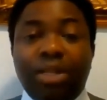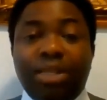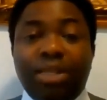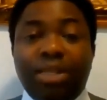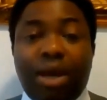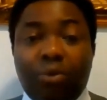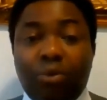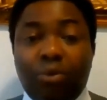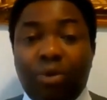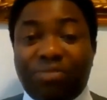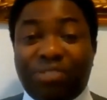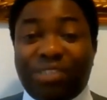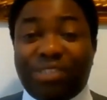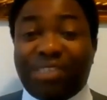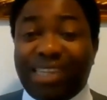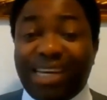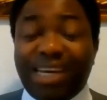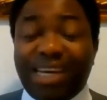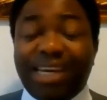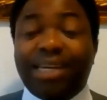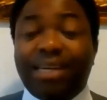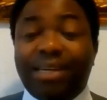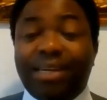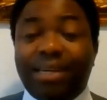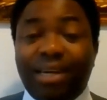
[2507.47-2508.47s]
that we've
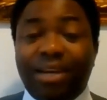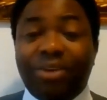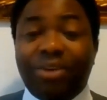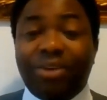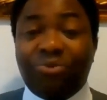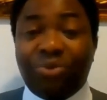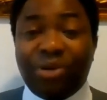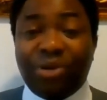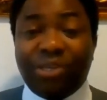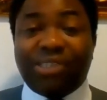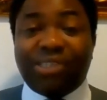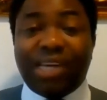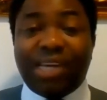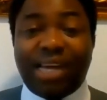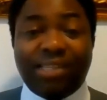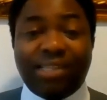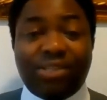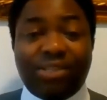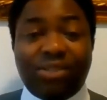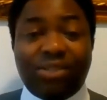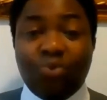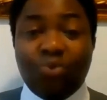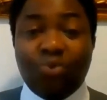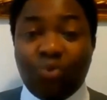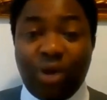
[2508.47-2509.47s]
seen in
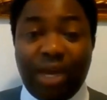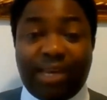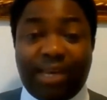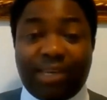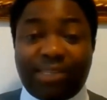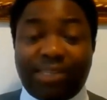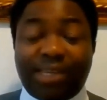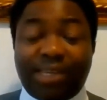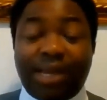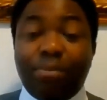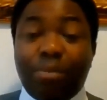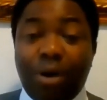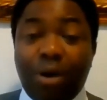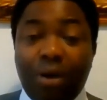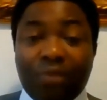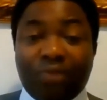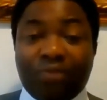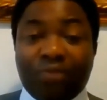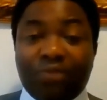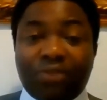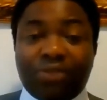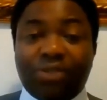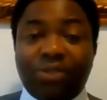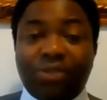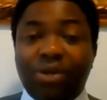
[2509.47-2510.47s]
recent weeks and
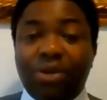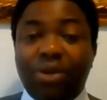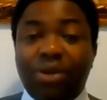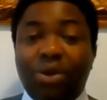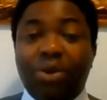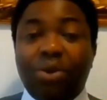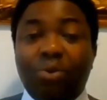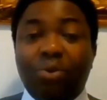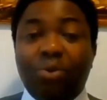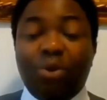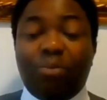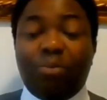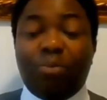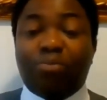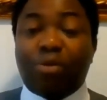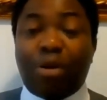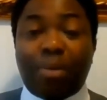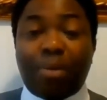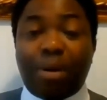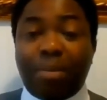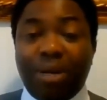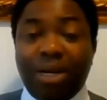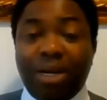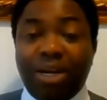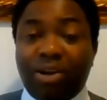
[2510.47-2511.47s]
months would
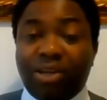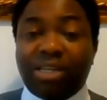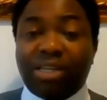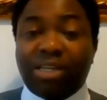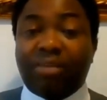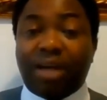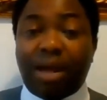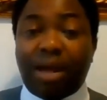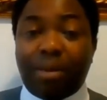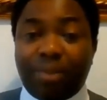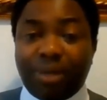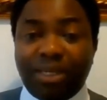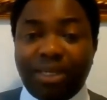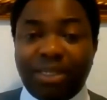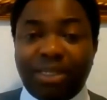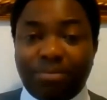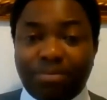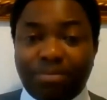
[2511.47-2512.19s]
probably not have happened.